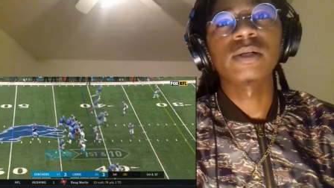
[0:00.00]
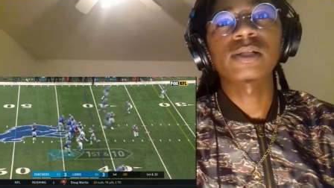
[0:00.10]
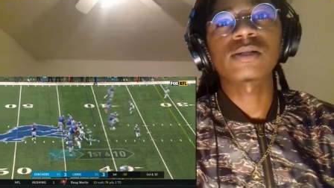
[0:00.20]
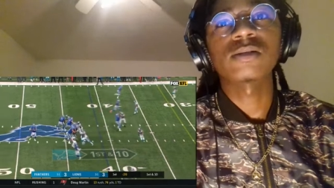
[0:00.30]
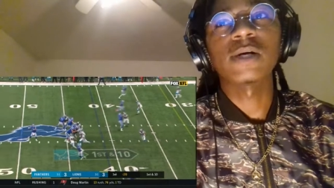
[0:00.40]

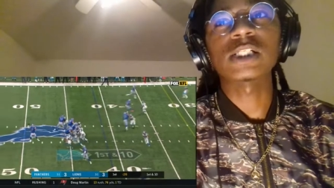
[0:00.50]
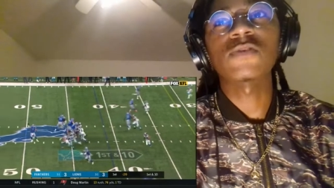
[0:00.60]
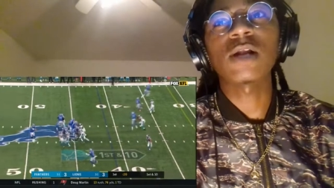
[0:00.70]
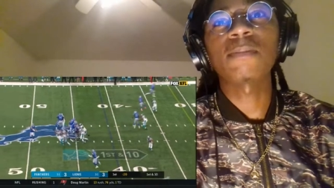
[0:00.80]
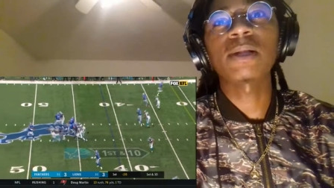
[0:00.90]
Blitz. Watch
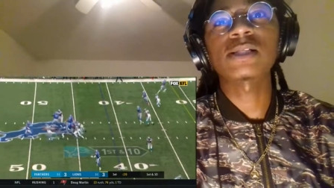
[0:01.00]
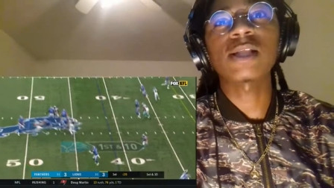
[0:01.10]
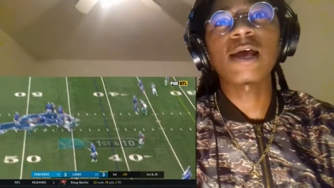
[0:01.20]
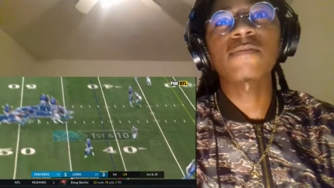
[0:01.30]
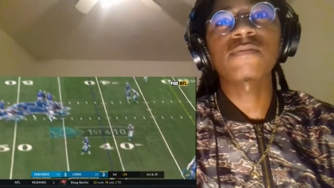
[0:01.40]
out for that blitz
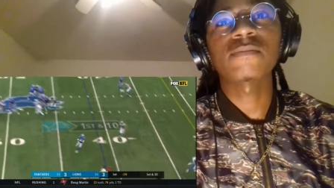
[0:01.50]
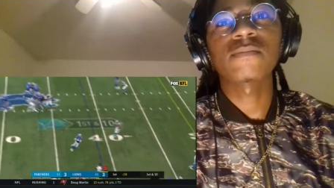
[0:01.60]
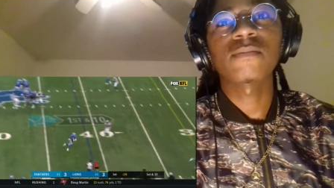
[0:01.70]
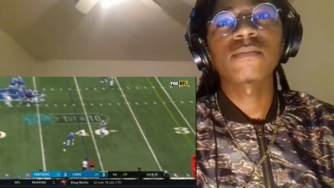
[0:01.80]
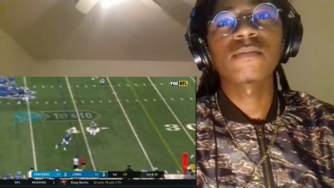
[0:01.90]
staff.
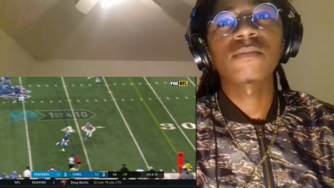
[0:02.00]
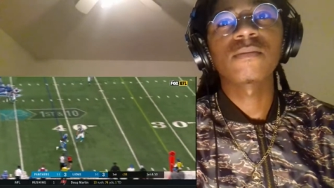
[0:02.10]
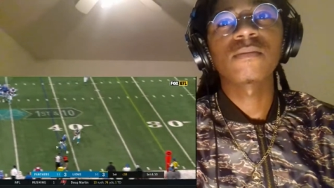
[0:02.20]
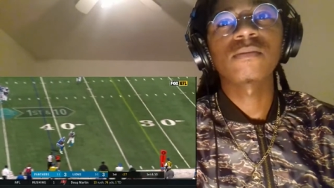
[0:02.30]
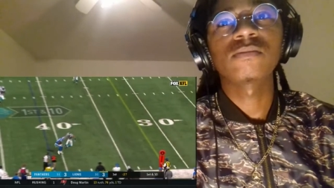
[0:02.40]

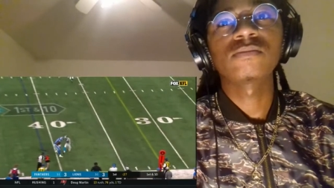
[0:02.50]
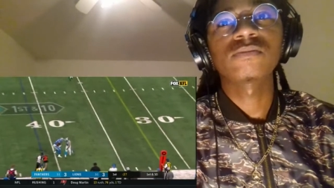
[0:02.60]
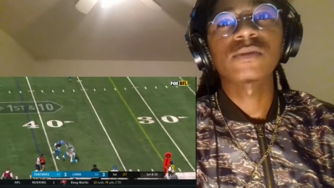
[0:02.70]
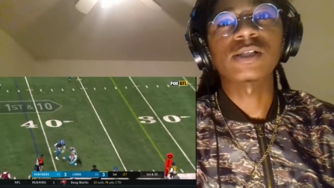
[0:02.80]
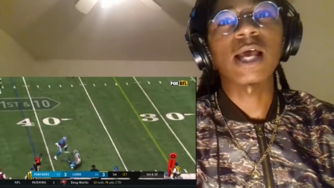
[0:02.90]

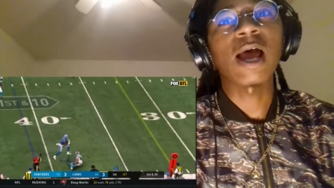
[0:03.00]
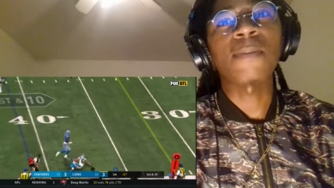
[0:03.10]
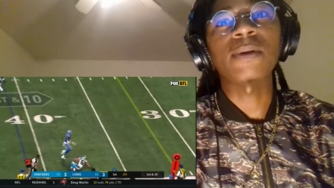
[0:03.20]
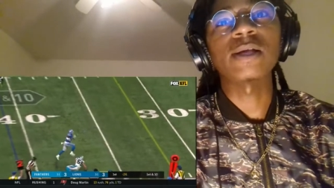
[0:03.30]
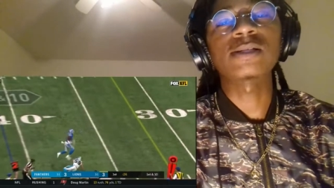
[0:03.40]

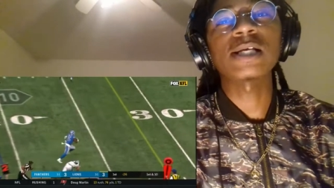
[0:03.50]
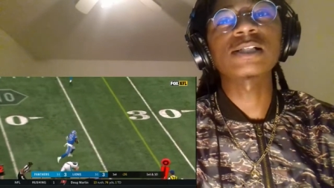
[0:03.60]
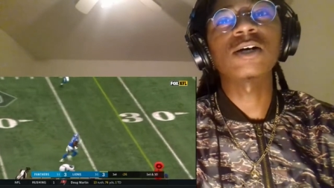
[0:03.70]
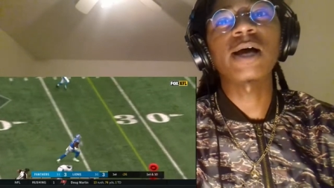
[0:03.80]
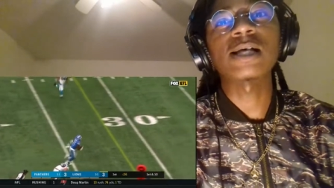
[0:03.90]
Stop it.
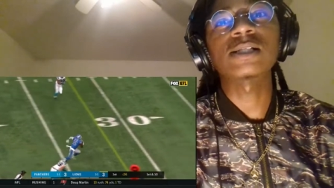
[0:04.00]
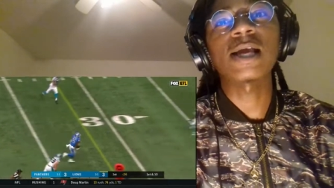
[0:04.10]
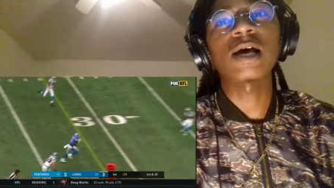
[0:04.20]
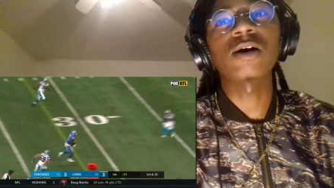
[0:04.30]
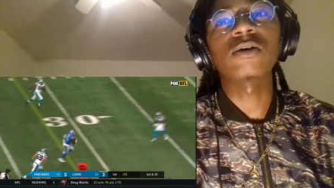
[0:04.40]
Sit your ass
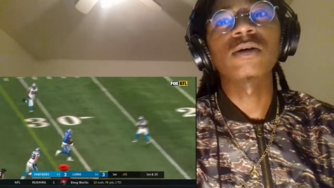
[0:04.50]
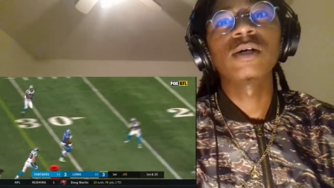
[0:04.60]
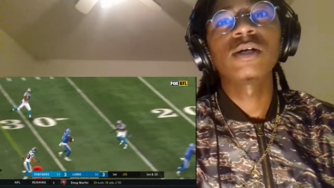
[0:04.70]
down.